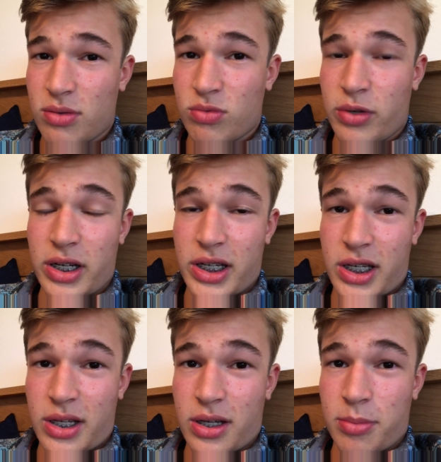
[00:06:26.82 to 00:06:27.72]

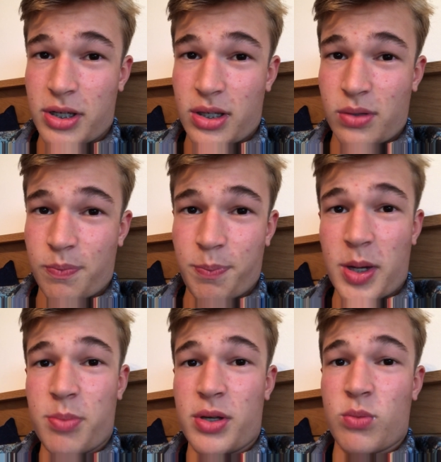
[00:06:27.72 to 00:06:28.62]
Really, I mean,
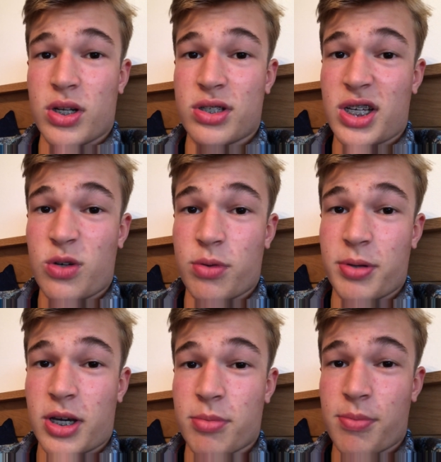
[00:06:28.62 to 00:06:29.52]
maybe one day it will
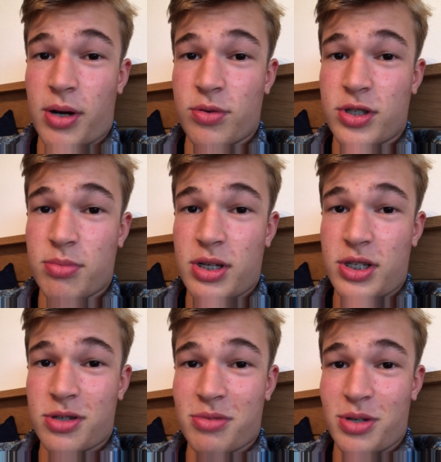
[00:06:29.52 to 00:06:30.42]
become apparent to me.
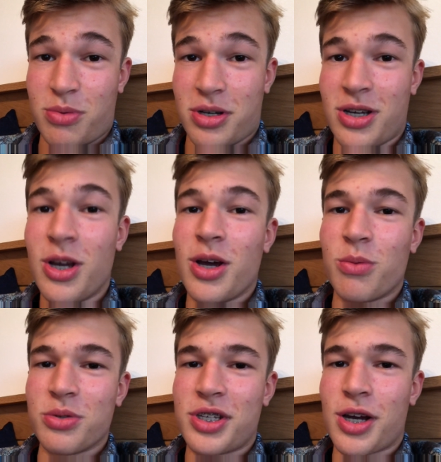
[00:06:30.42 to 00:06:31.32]
Somebody
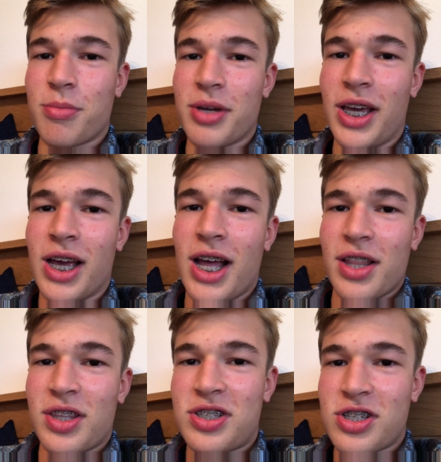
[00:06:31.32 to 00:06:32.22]
will tell me
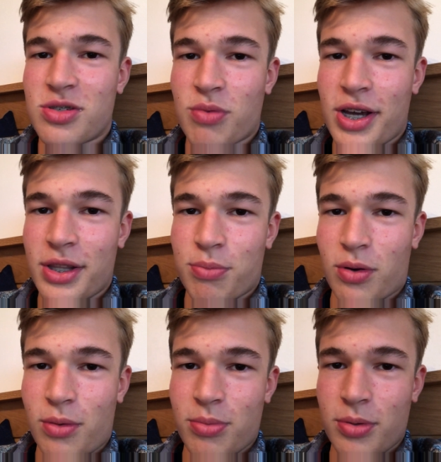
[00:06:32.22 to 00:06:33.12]
this is where the
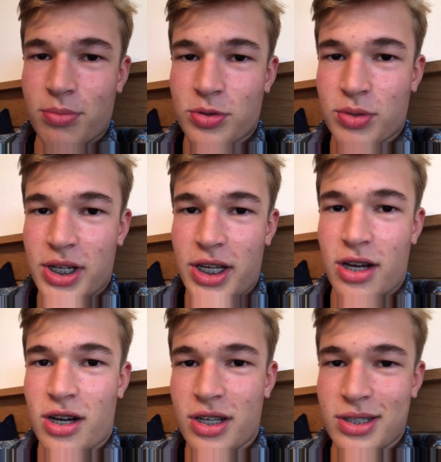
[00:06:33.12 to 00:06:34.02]
problems really
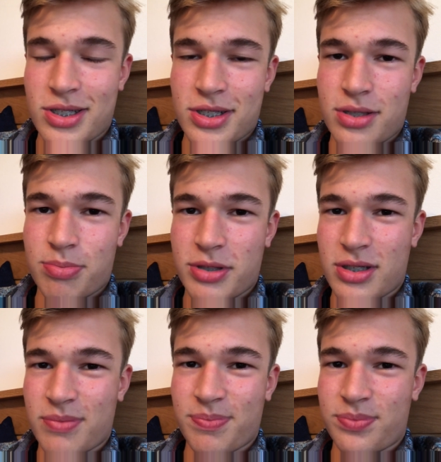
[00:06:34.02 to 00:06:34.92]
are, and just
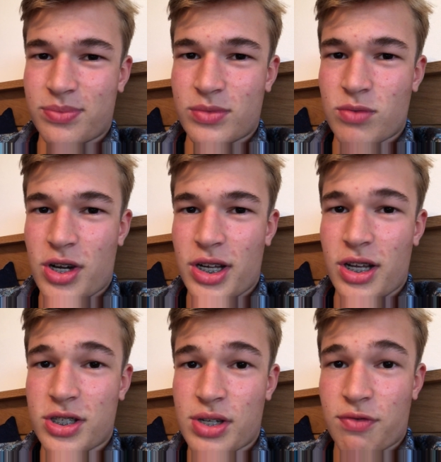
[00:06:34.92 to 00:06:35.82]
but right
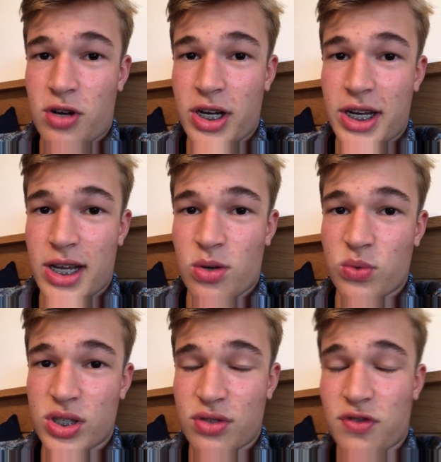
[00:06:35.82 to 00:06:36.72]
as of right now,
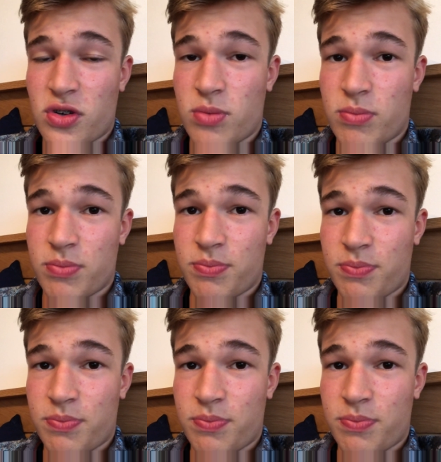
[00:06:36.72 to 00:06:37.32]
this film,